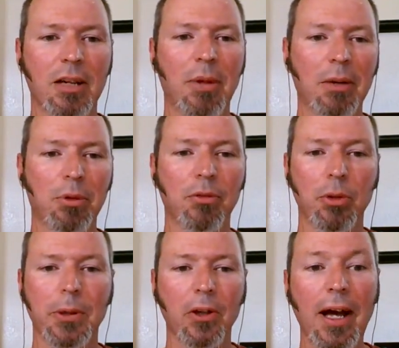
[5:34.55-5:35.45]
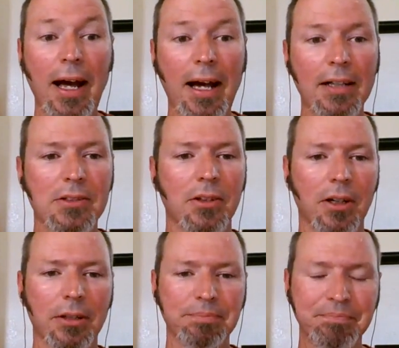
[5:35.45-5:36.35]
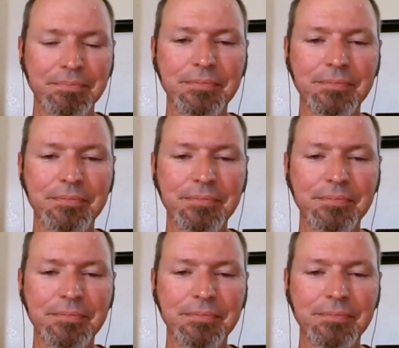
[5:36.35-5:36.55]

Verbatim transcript: hang my proverbial hat on.